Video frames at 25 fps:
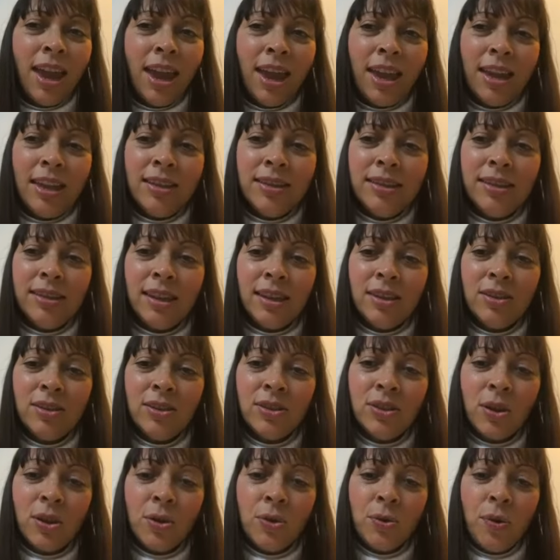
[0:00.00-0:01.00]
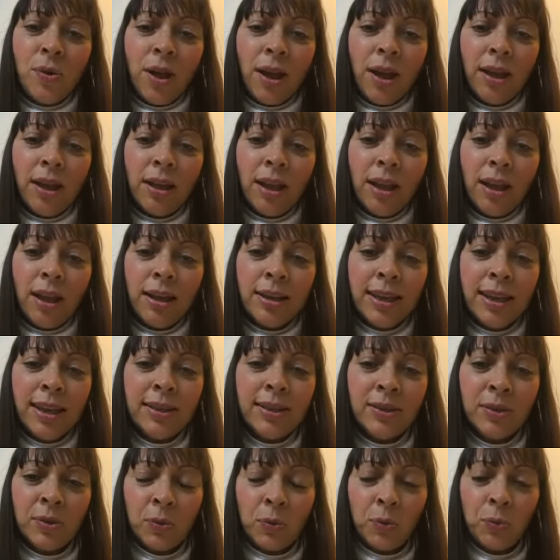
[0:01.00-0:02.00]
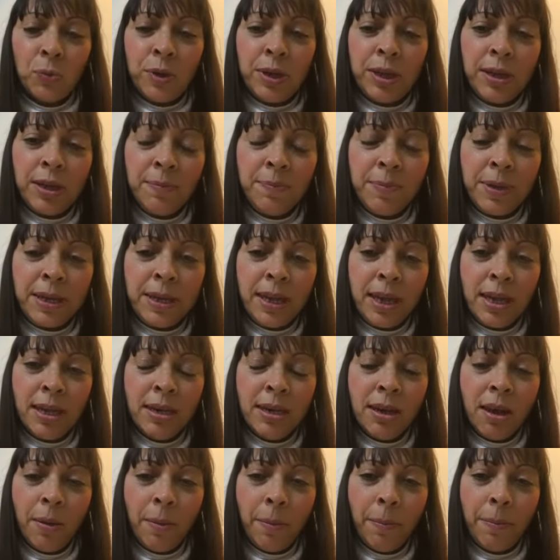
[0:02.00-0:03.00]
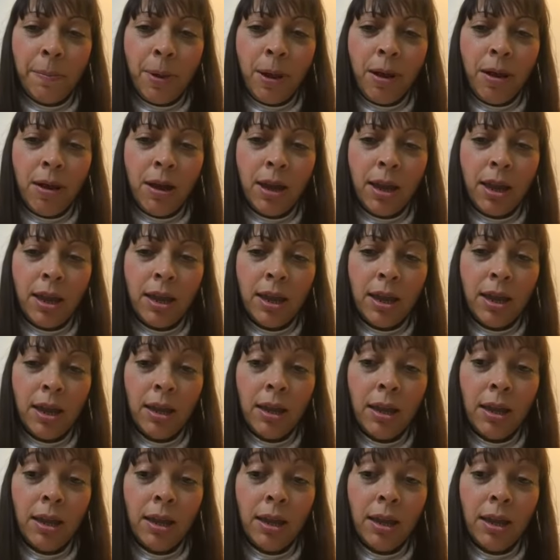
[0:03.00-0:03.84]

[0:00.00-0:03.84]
And so I guess we begin by